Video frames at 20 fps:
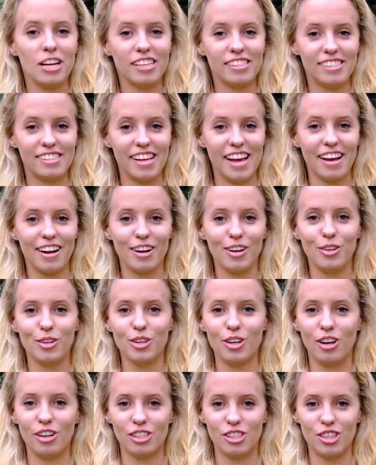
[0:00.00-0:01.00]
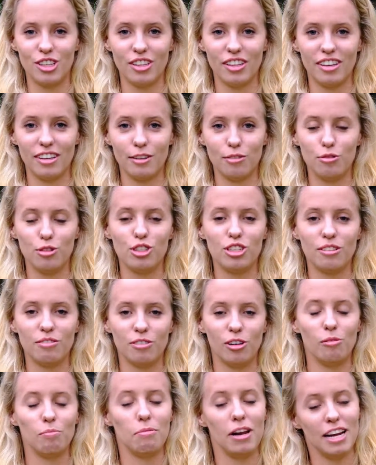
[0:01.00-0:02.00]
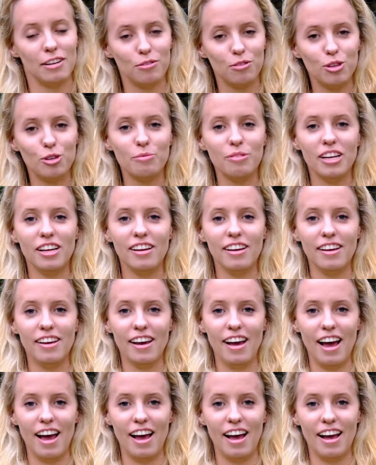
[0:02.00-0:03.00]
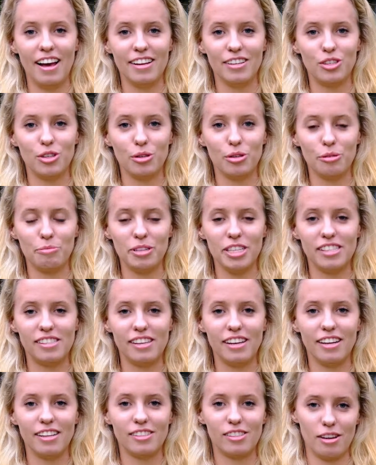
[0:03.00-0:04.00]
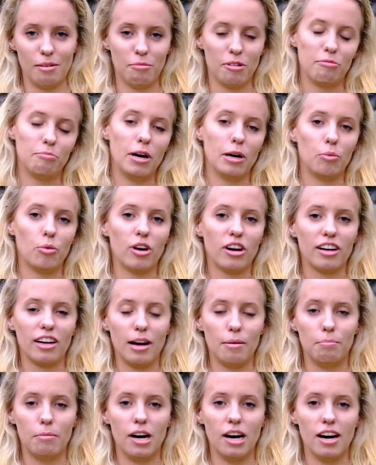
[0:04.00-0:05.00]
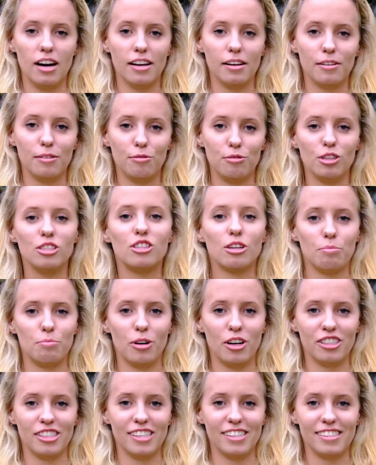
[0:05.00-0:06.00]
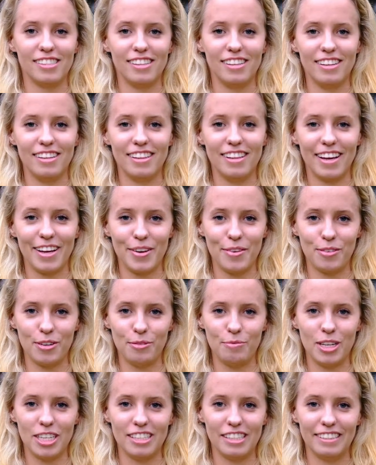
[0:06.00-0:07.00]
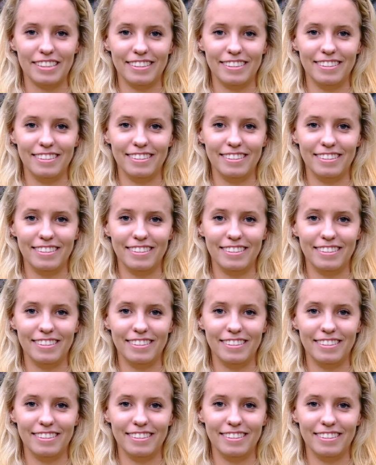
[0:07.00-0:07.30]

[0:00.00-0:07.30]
Please stay glued onto the Fujifilm platform and you'll be seeing some of my work and my future projects. Thank you very much.